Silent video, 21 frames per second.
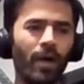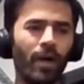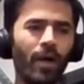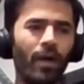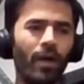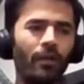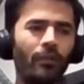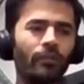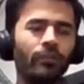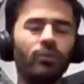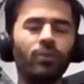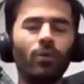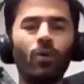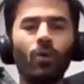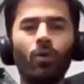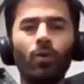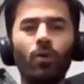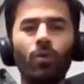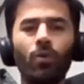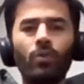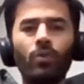are
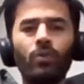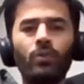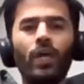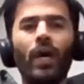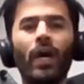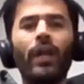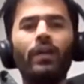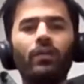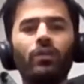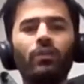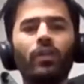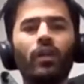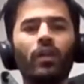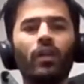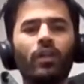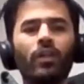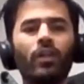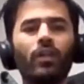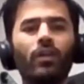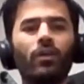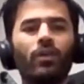so tied to
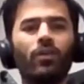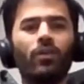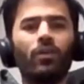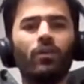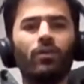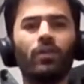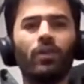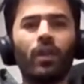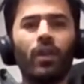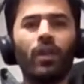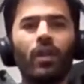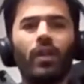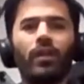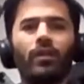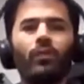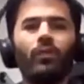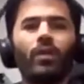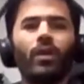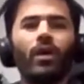their ego. They're like,